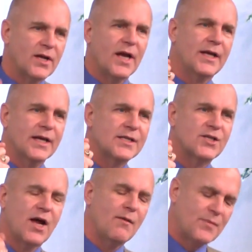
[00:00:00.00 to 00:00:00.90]
You got to get a
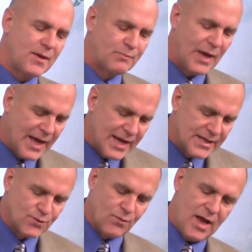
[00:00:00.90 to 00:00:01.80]
job that
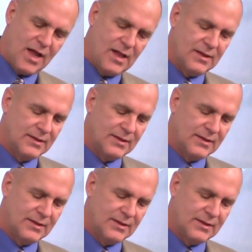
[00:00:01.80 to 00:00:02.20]
pays well.